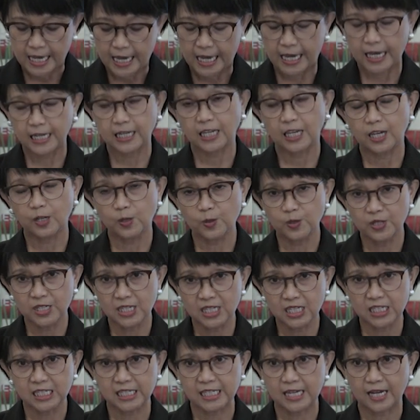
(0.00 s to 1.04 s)
and
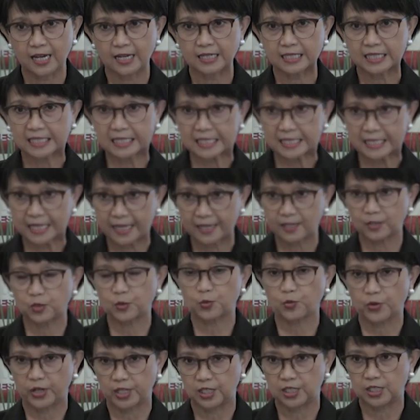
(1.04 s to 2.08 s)
Indonesia
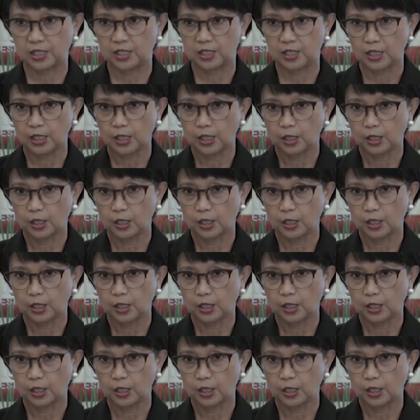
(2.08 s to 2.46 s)
stands ready